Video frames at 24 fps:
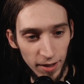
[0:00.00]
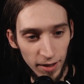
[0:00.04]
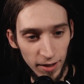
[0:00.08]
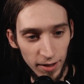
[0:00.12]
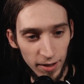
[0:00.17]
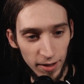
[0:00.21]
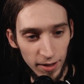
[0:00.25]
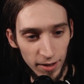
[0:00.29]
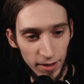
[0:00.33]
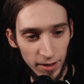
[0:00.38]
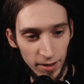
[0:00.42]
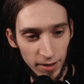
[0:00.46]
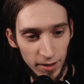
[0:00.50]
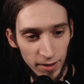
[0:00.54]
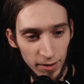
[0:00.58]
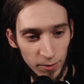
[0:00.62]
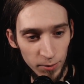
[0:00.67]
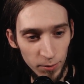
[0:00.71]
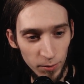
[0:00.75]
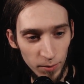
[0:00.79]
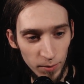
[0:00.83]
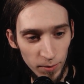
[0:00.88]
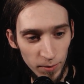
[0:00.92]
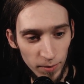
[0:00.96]

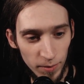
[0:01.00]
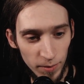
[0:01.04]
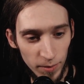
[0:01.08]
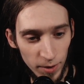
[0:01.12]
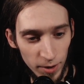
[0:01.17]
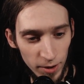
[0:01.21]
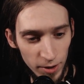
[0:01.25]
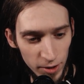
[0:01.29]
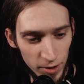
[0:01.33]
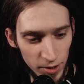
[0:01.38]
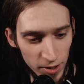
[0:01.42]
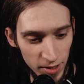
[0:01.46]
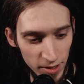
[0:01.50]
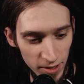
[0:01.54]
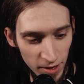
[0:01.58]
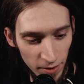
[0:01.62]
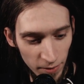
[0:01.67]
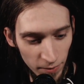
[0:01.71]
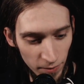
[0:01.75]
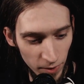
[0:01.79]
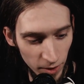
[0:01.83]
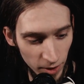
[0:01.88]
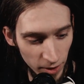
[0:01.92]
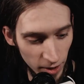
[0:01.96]
And there is
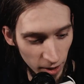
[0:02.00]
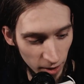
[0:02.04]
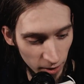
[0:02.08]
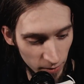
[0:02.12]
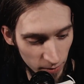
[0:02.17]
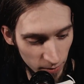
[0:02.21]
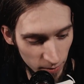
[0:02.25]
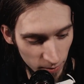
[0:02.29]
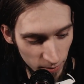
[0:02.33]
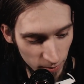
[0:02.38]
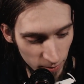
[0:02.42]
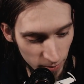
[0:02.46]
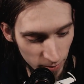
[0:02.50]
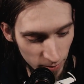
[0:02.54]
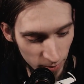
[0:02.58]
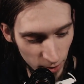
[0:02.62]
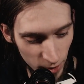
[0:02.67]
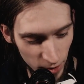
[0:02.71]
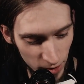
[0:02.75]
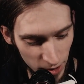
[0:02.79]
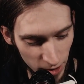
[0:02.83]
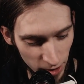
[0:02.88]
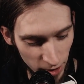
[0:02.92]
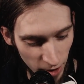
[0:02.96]
something that
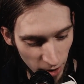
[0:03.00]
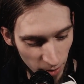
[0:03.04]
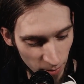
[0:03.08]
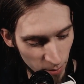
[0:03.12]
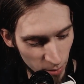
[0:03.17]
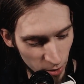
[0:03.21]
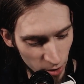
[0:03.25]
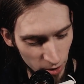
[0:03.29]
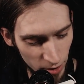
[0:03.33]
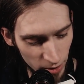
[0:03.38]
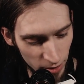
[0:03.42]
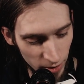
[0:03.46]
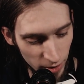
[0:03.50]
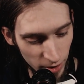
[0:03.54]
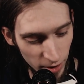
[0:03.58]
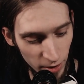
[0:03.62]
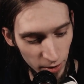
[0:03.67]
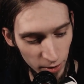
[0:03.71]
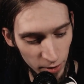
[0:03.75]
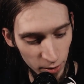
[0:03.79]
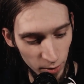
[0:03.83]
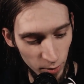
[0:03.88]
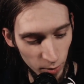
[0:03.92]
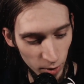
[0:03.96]
there's a number. I
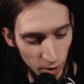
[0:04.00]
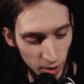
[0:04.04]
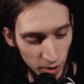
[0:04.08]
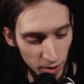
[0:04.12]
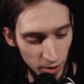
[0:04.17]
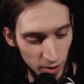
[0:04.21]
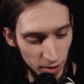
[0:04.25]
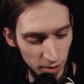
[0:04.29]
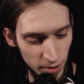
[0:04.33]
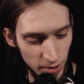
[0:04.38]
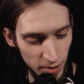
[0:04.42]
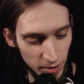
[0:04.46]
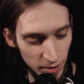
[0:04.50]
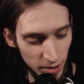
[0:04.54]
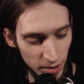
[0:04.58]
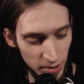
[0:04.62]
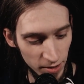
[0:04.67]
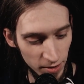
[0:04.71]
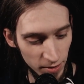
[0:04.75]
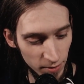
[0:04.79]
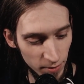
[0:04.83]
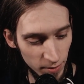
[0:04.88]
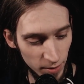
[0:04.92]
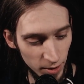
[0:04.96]
don't know what it is.
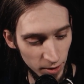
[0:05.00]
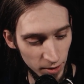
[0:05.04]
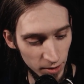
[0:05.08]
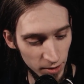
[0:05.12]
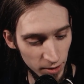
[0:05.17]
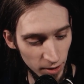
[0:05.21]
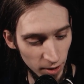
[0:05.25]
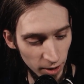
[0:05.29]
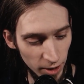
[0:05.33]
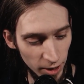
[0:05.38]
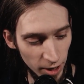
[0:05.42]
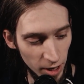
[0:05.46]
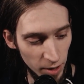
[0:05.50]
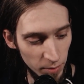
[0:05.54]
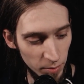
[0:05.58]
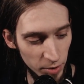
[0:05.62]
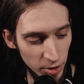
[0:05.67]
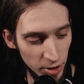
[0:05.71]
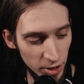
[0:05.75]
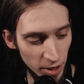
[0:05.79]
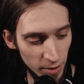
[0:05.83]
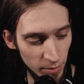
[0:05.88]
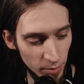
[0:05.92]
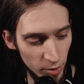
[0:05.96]
It's not an IP
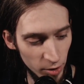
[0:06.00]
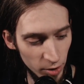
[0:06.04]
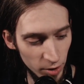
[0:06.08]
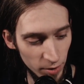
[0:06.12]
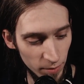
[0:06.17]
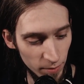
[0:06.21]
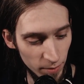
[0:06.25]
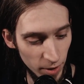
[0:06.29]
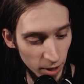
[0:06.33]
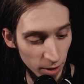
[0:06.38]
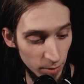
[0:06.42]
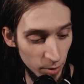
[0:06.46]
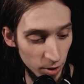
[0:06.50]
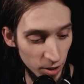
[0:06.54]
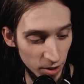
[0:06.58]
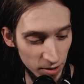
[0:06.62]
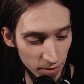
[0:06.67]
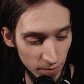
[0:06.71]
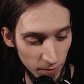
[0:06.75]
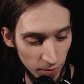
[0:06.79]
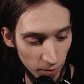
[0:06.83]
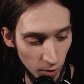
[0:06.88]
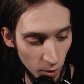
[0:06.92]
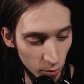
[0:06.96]
number. Maybe
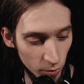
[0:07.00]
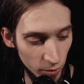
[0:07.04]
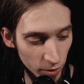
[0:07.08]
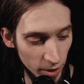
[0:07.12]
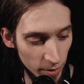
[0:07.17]
it's a phone